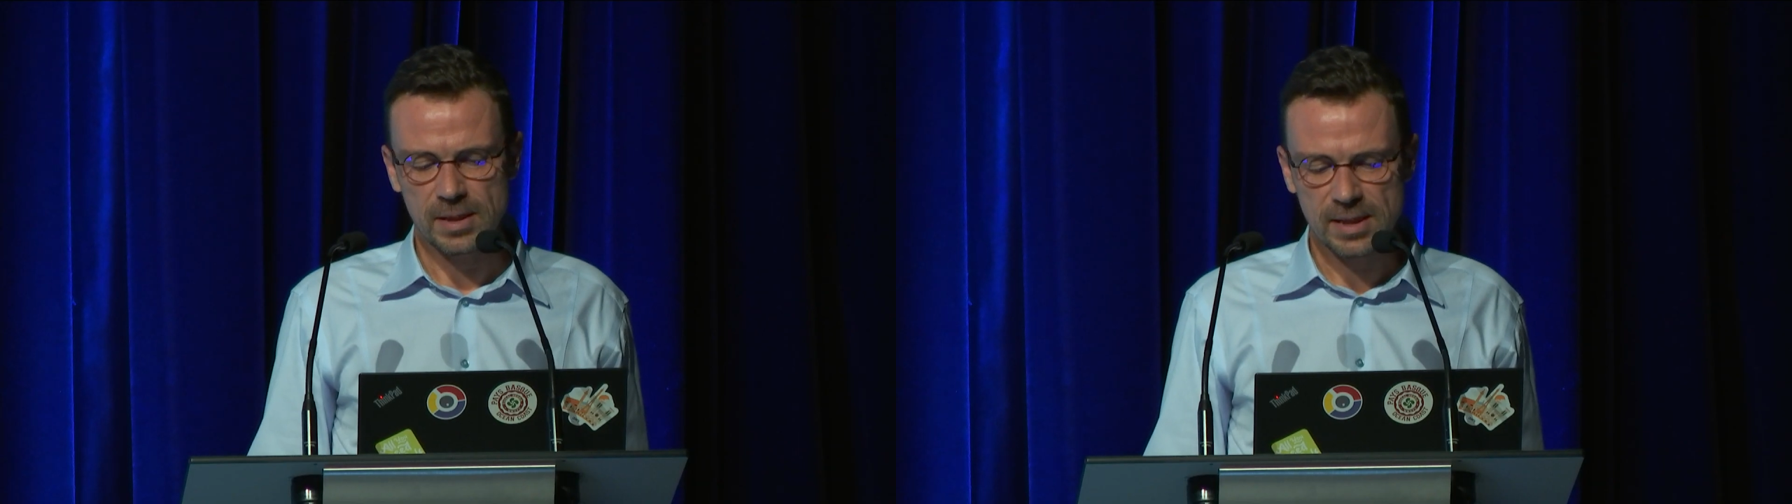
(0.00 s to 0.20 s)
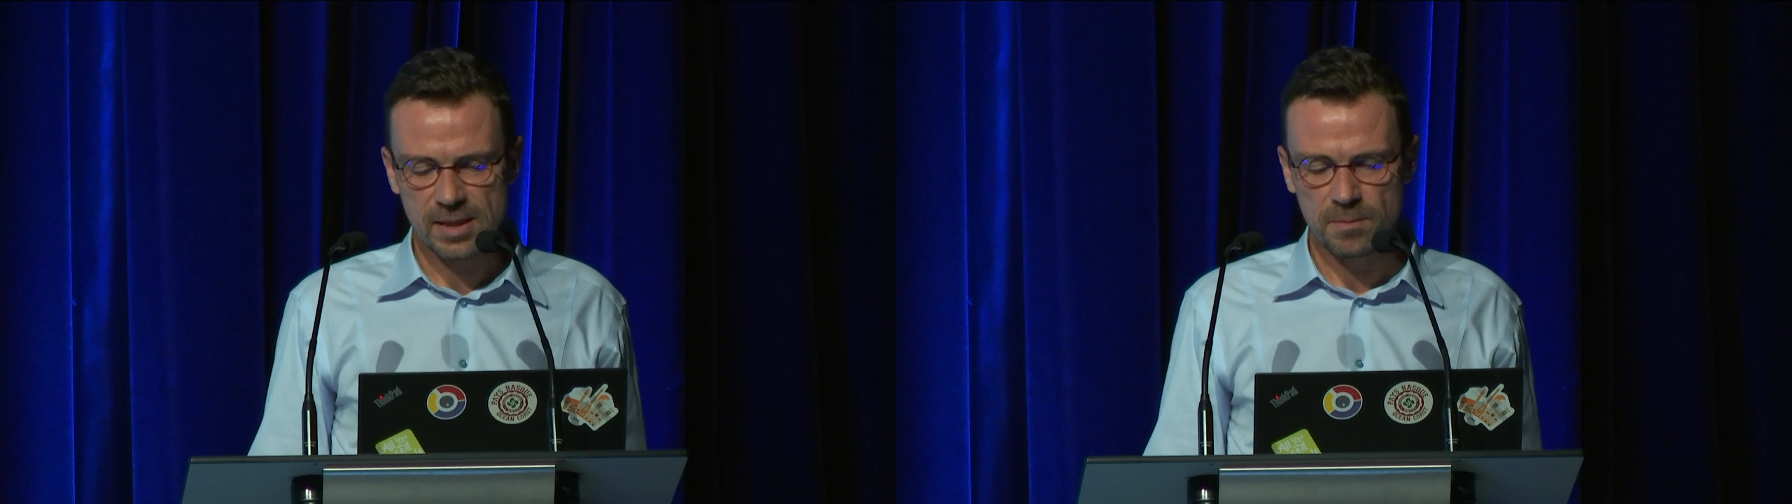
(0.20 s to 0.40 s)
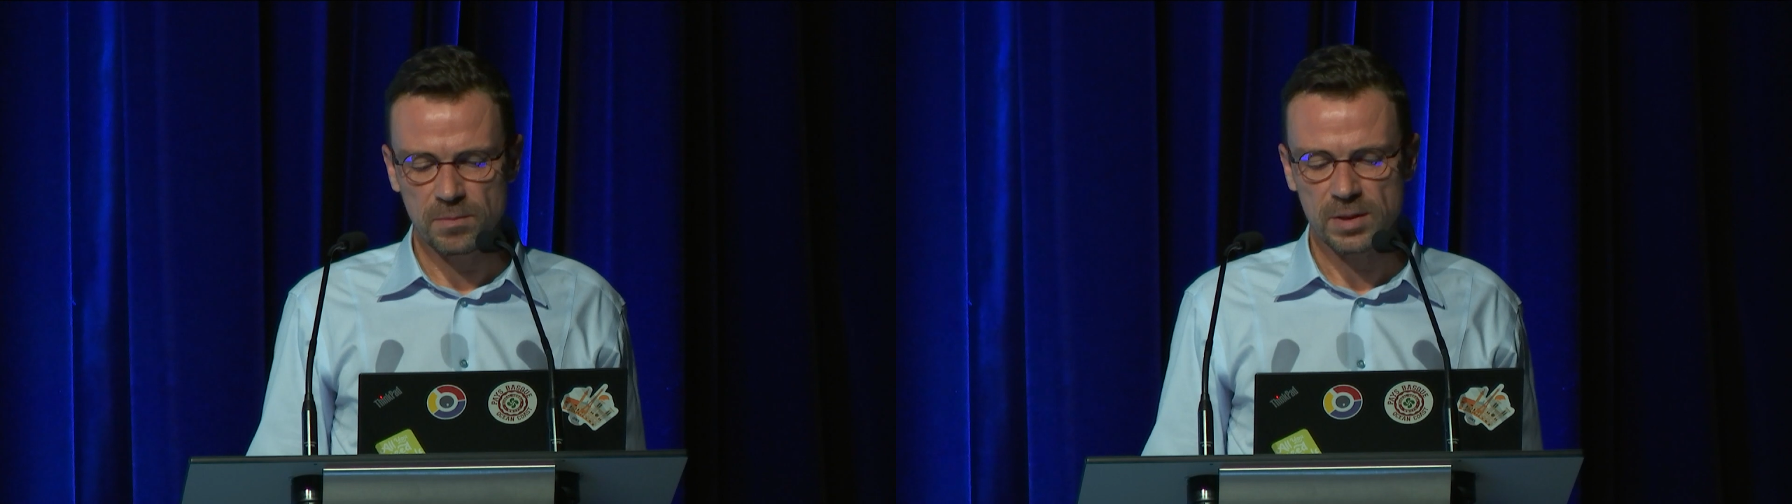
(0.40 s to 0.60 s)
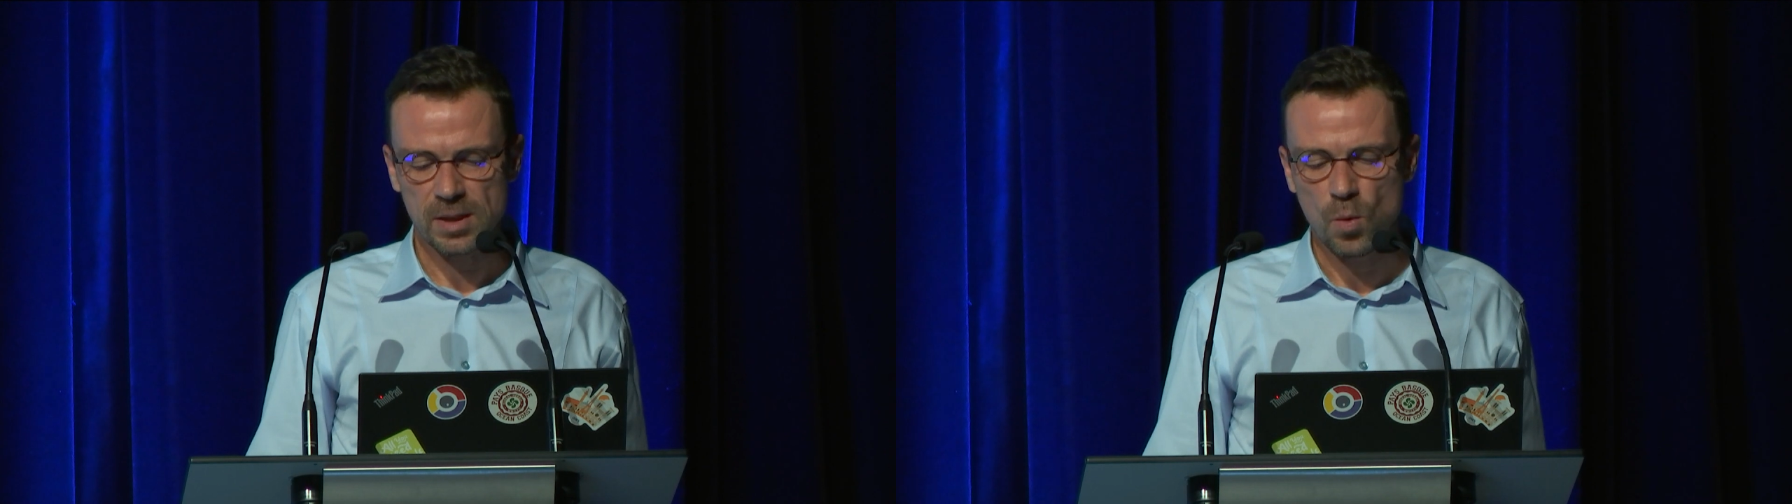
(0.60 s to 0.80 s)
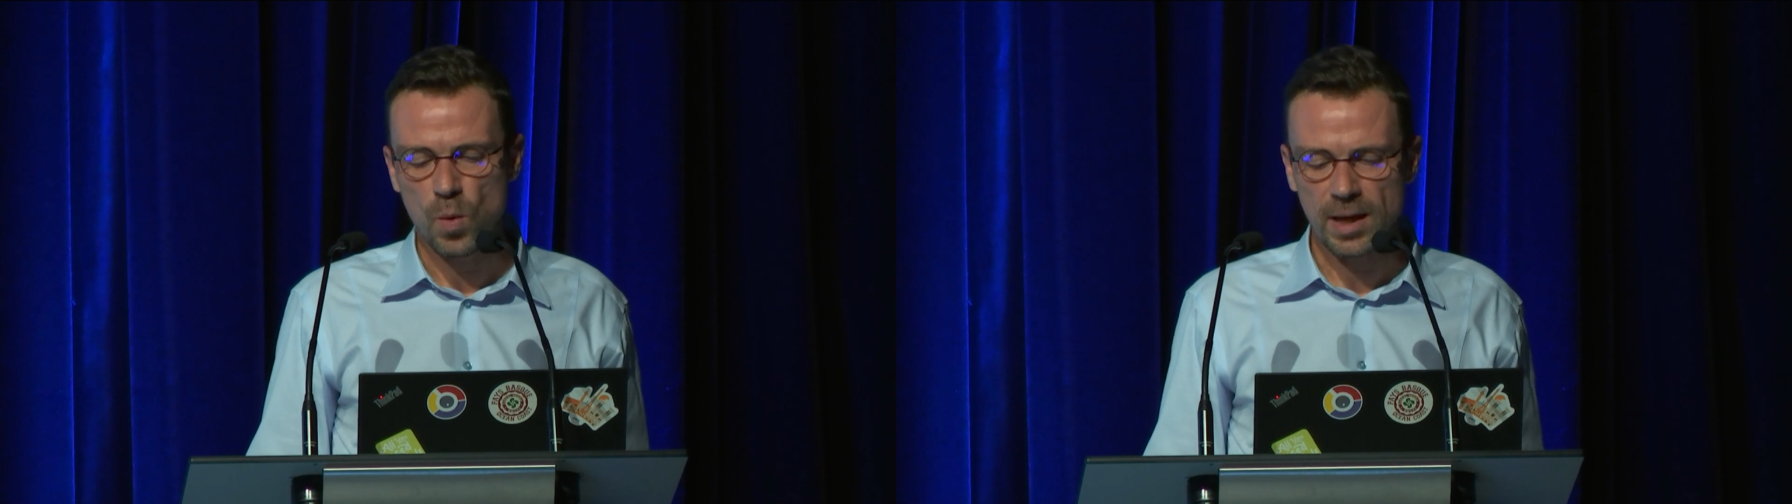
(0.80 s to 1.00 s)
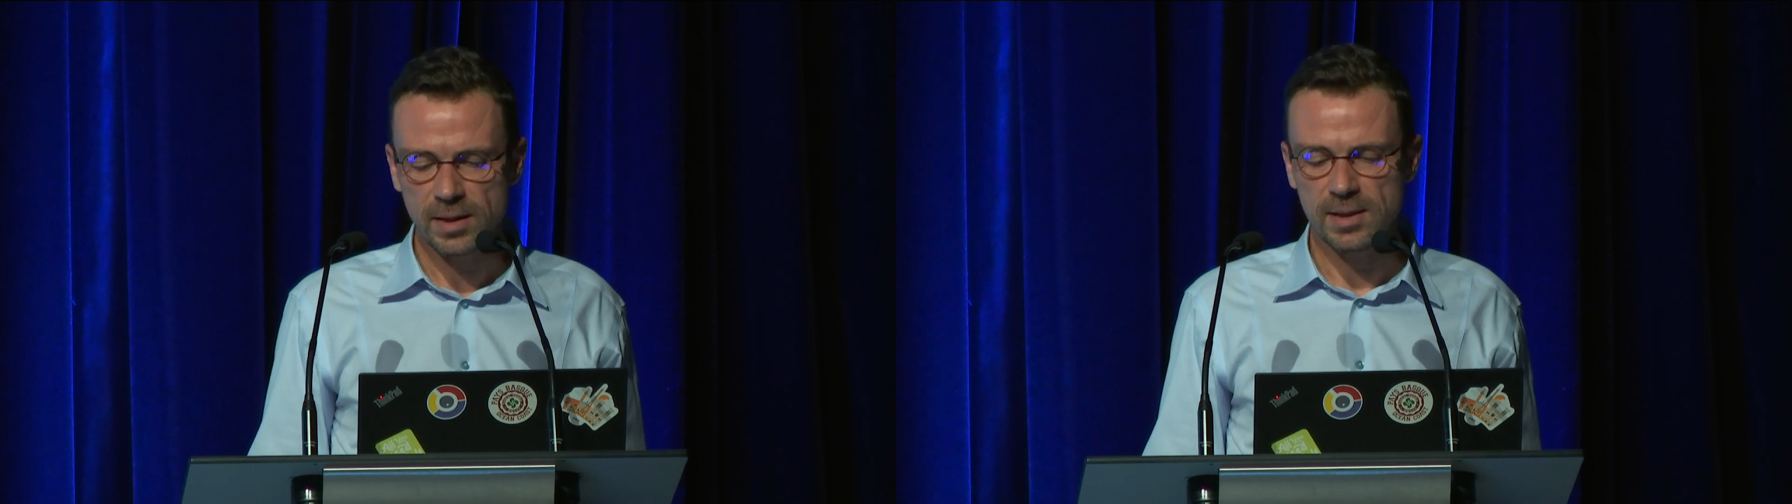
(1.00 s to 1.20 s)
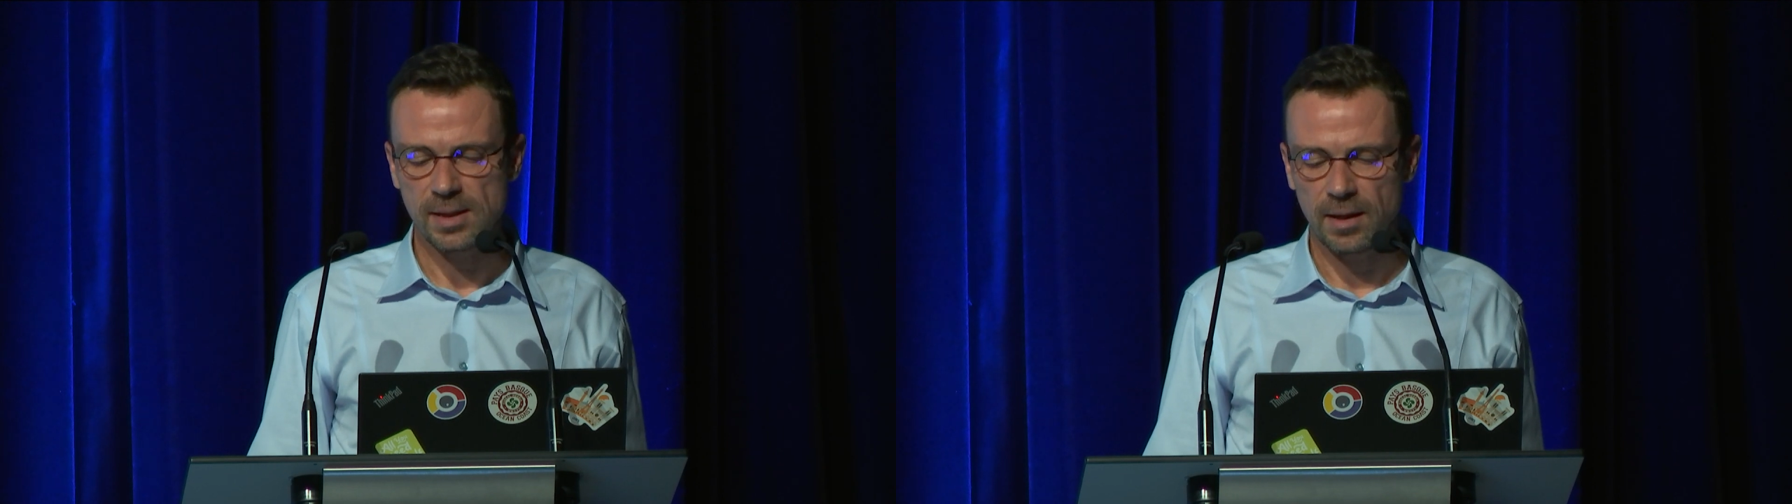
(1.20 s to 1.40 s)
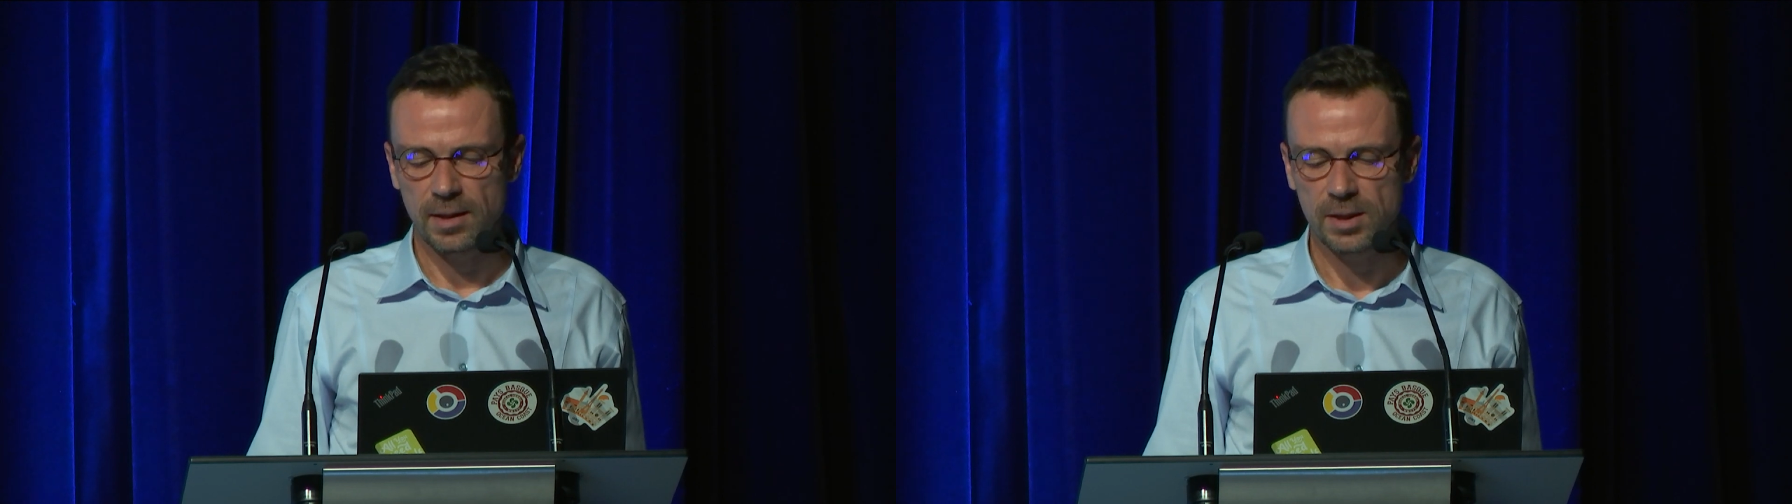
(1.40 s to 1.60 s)
seemed well
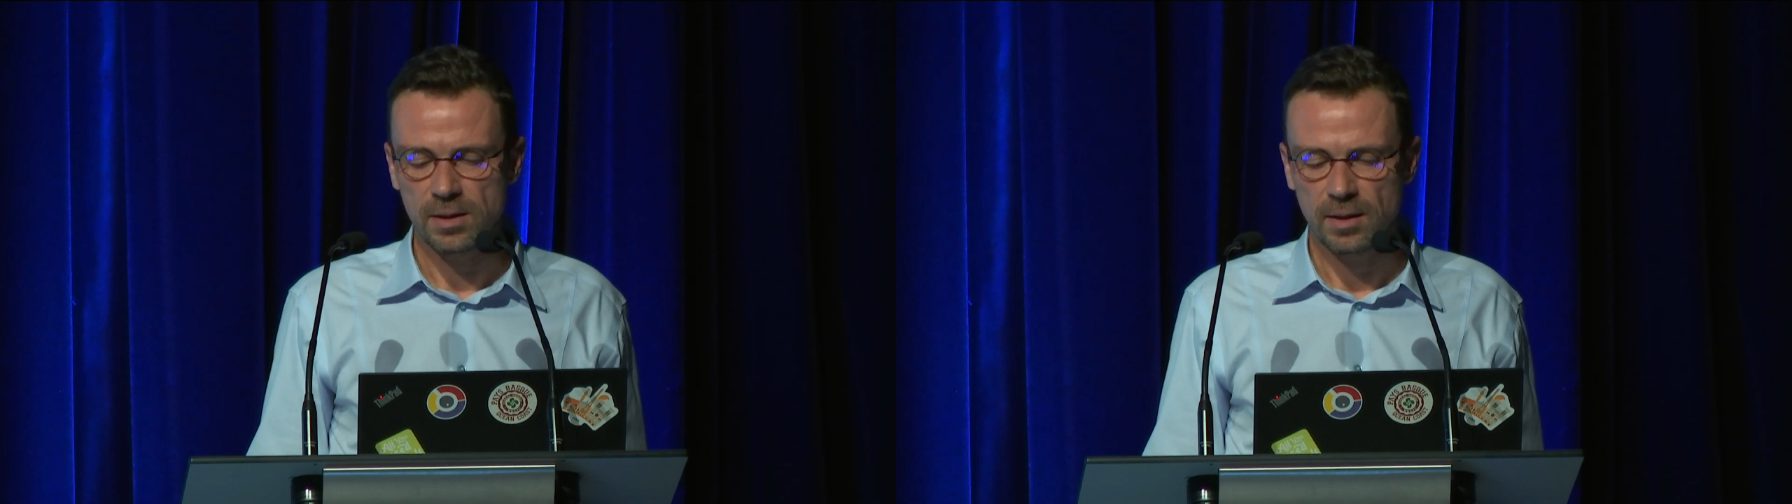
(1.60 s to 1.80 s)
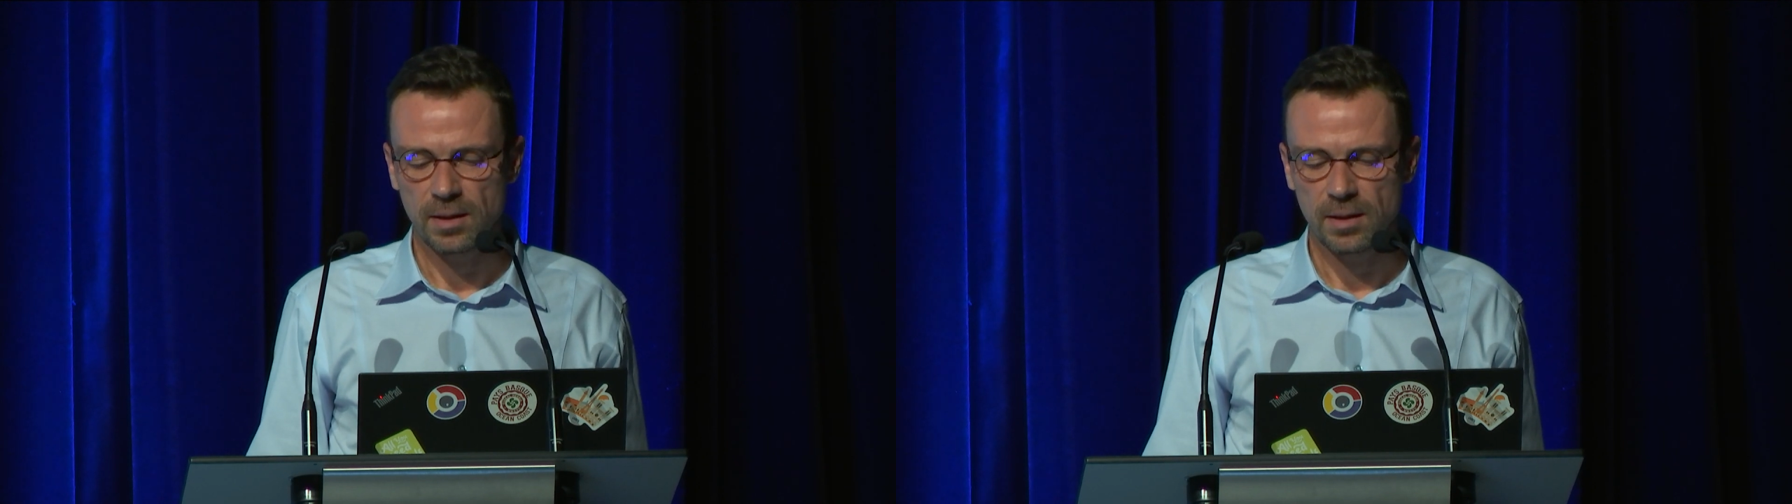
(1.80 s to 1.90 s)
designed,